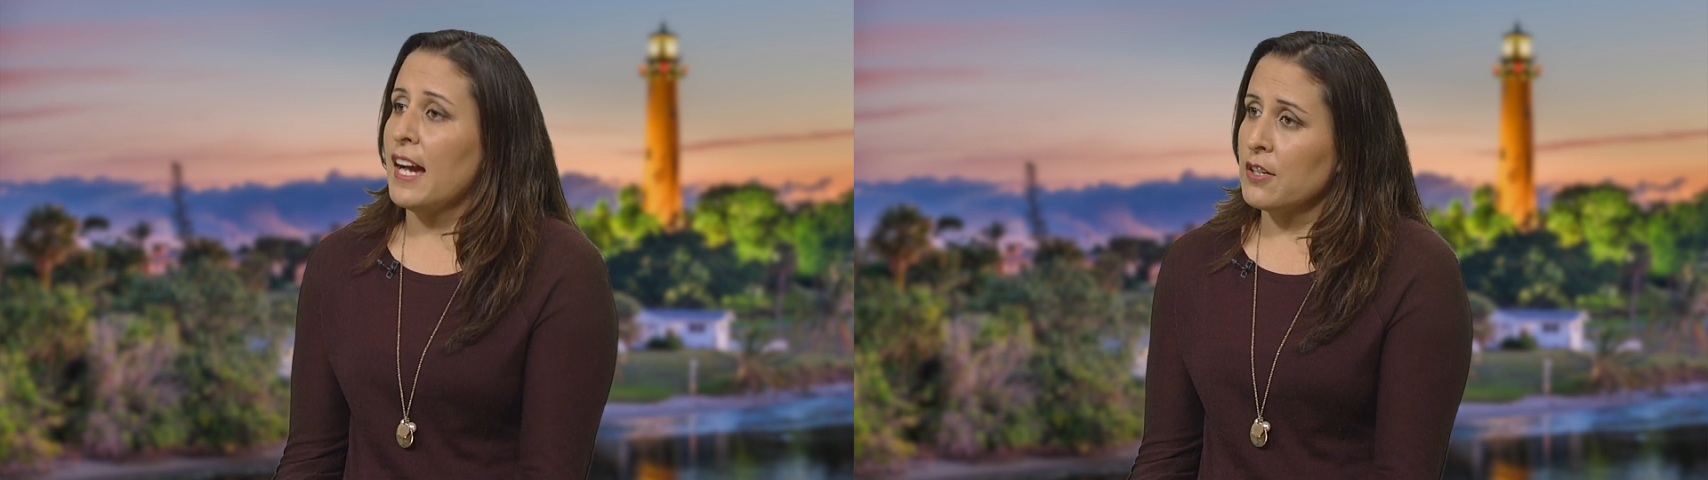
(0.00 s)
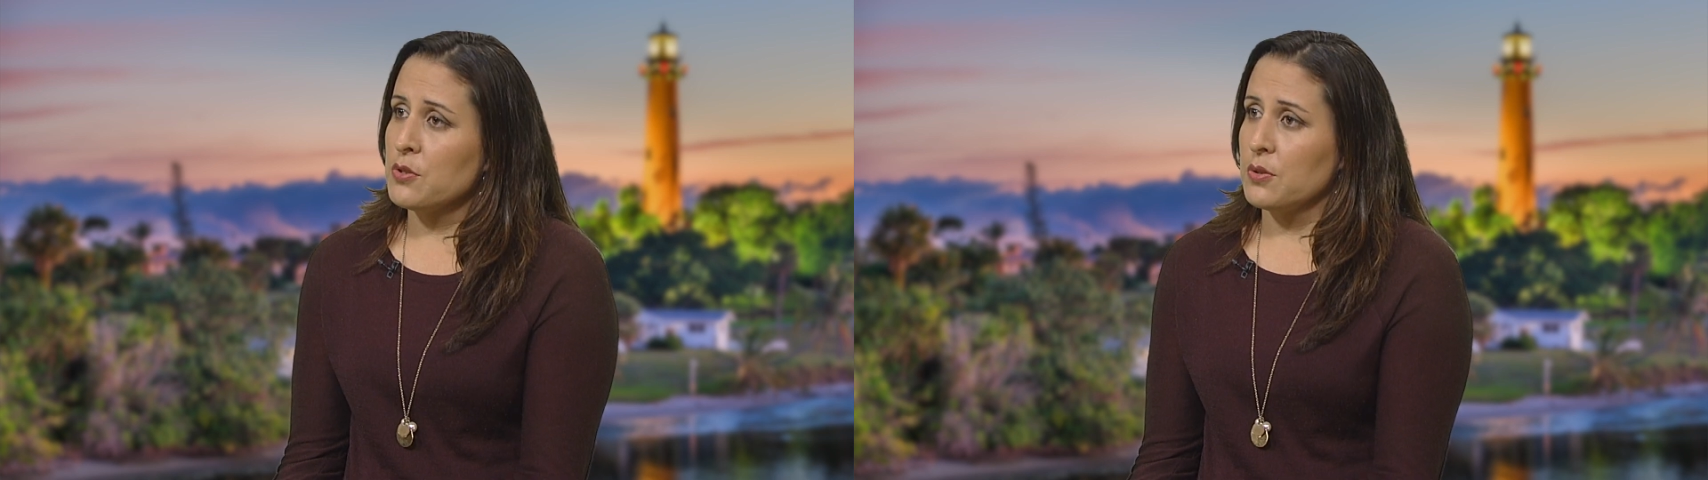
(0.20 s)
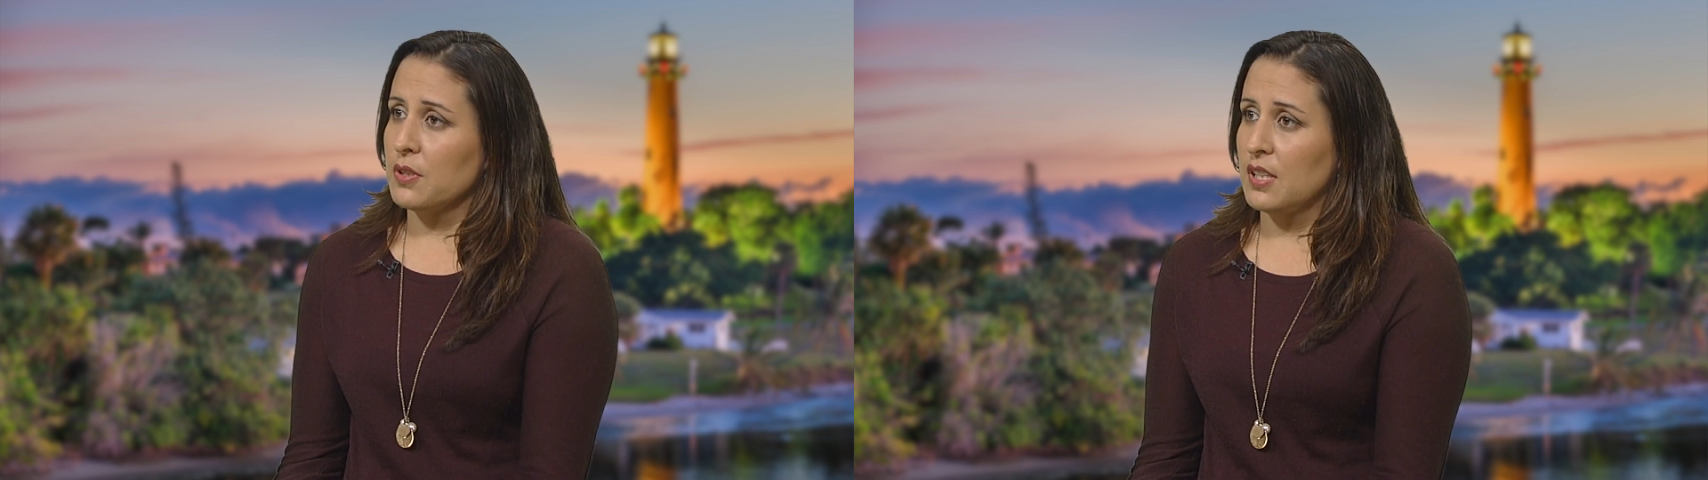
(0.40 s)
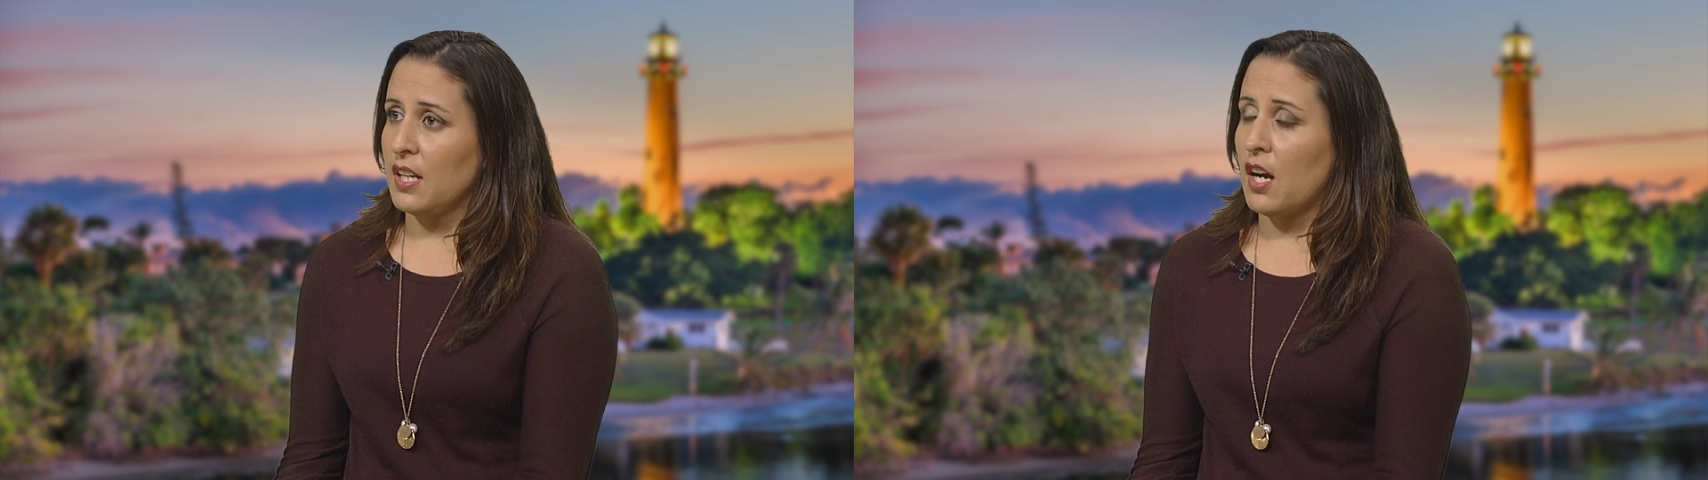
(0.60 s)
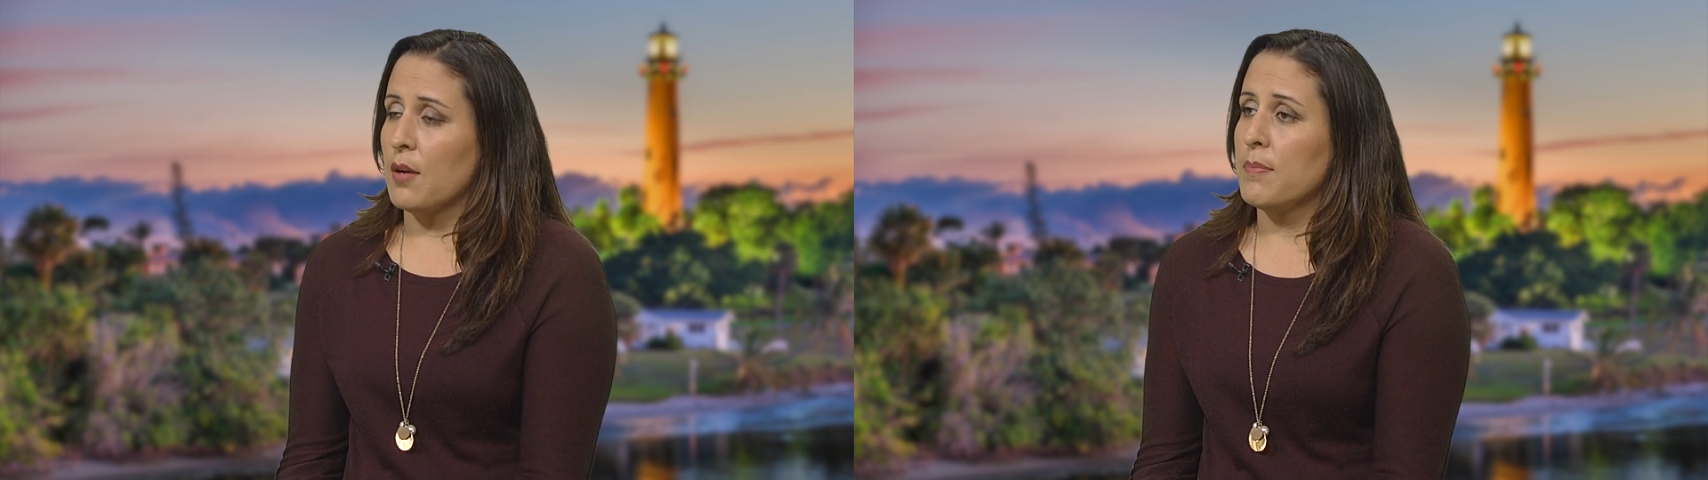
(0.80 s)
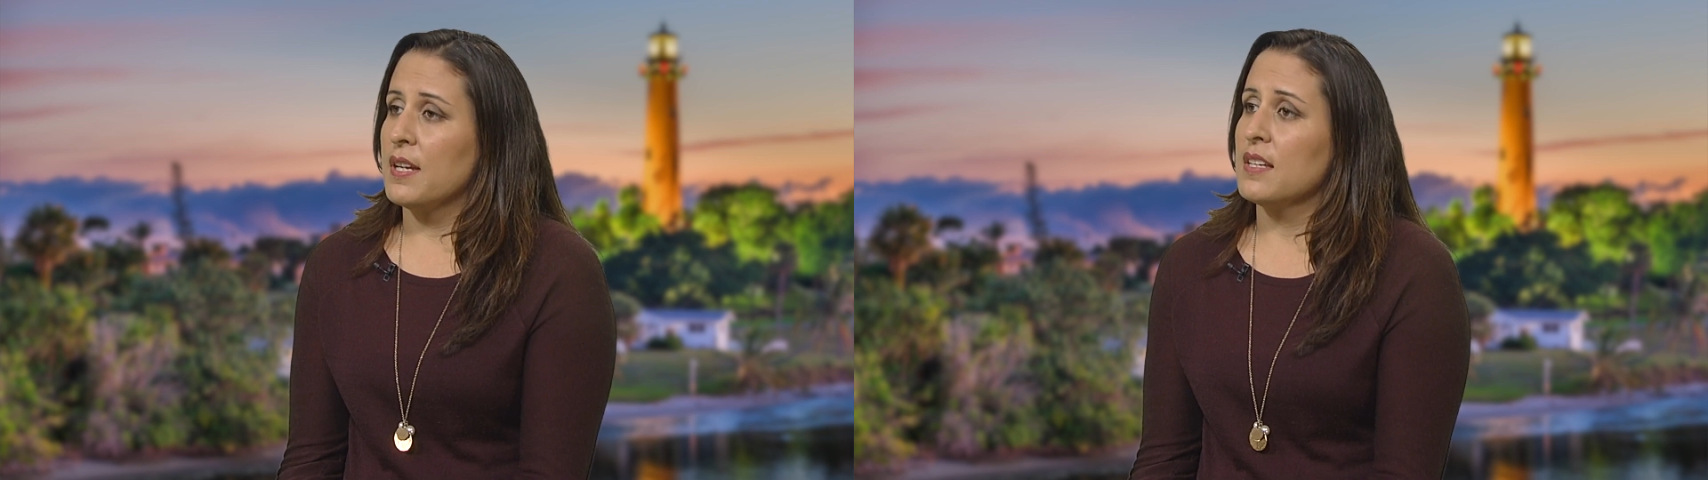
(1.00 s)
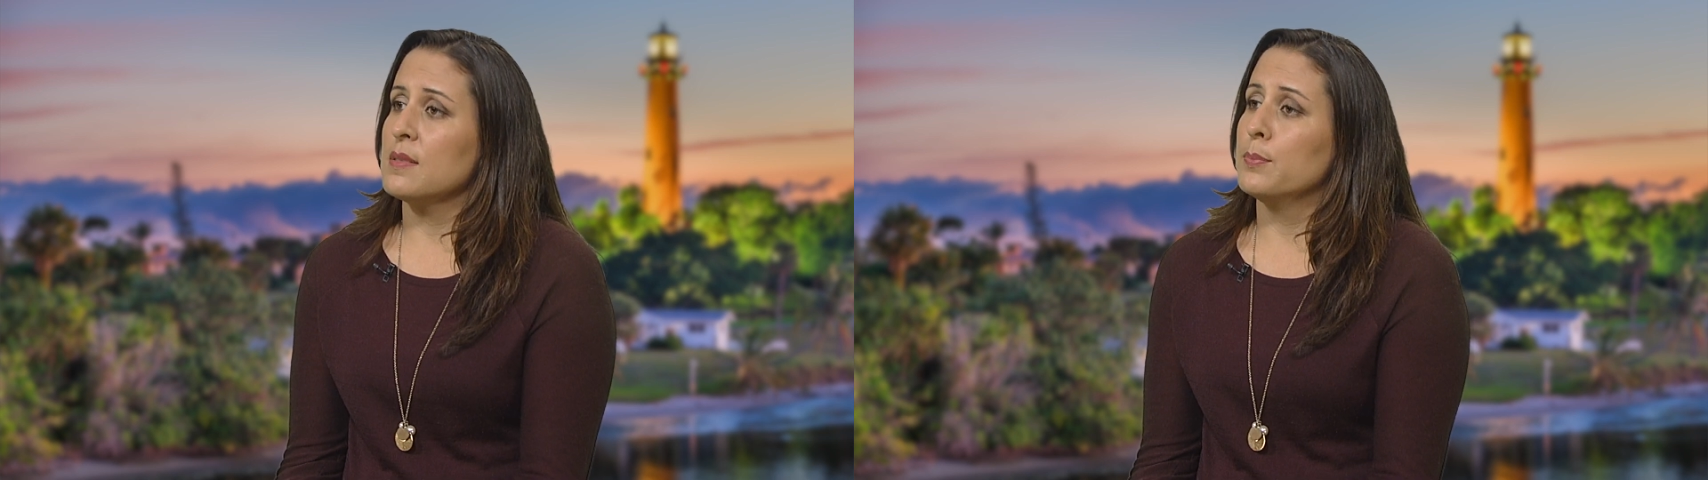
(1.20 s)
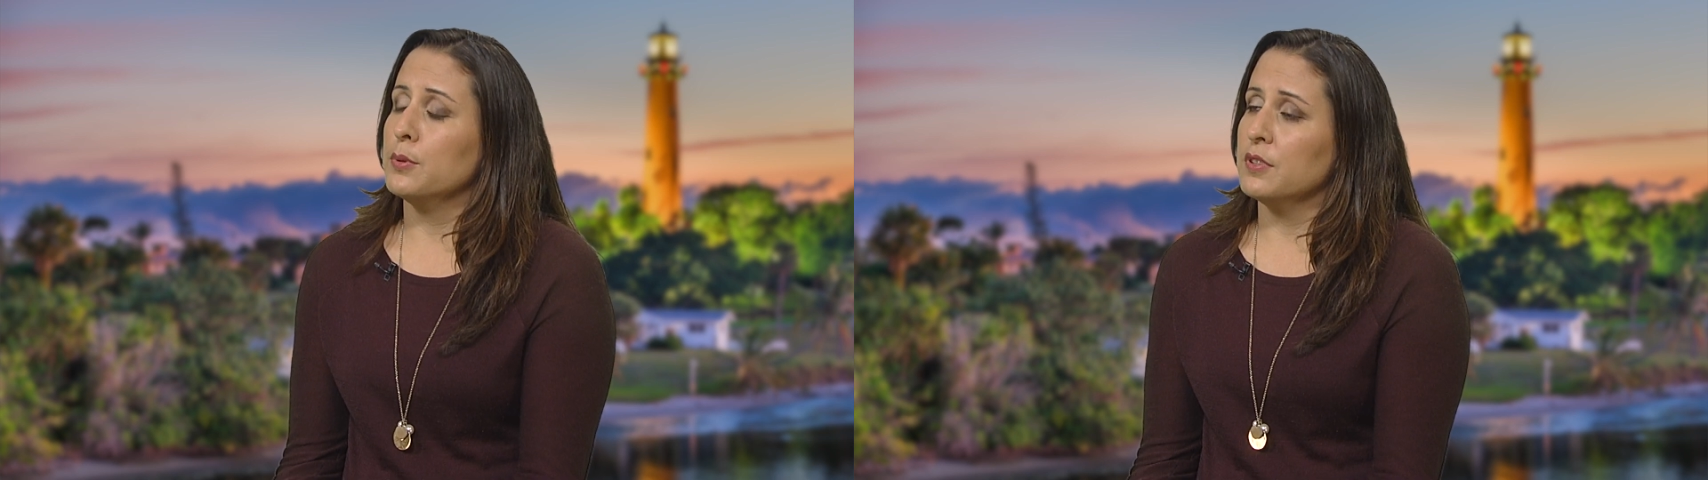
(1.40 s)
actually our
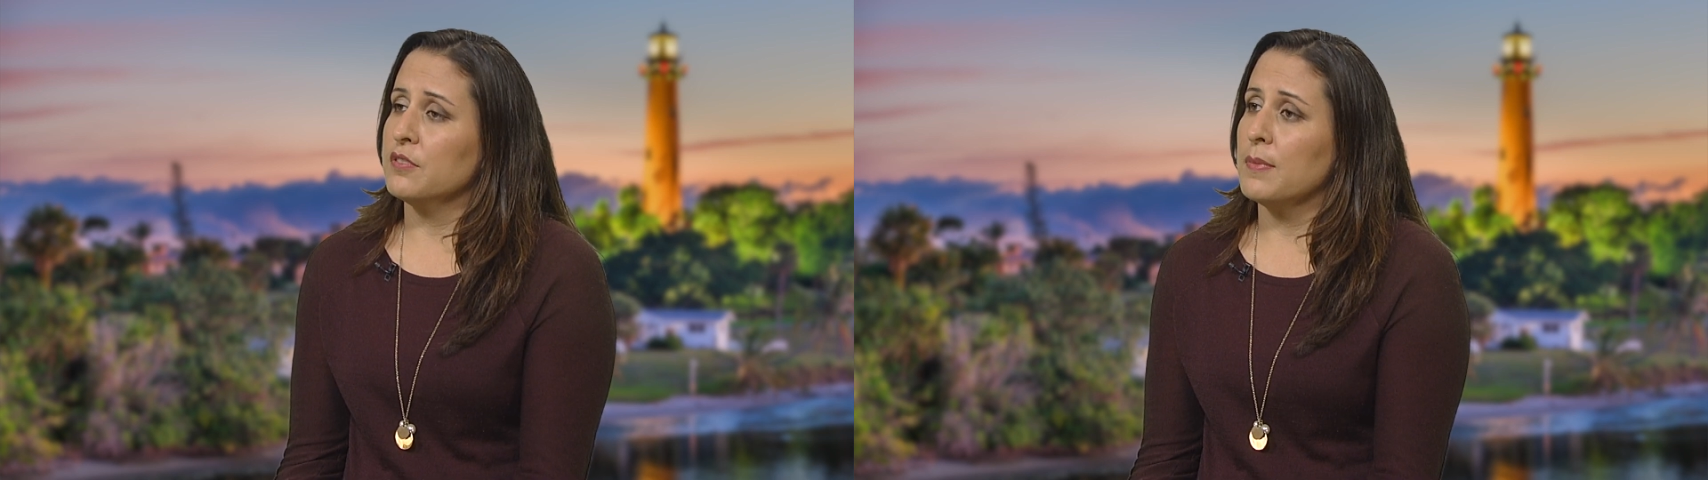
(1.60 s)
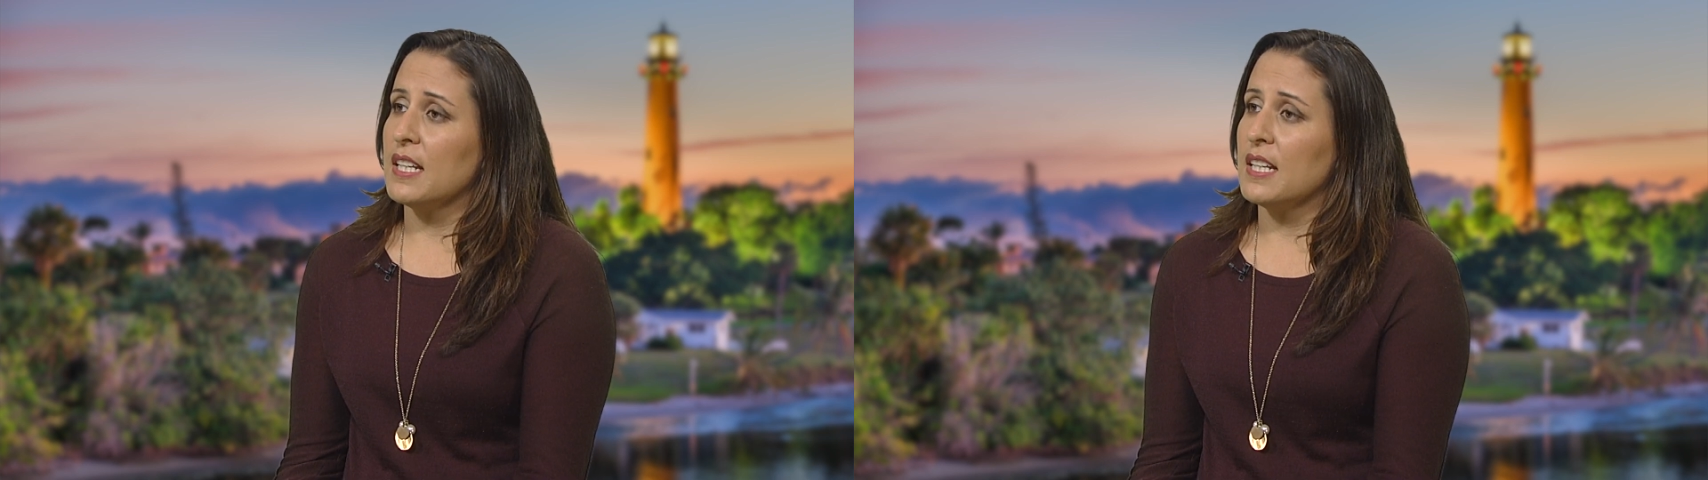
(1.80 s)
biggest pool of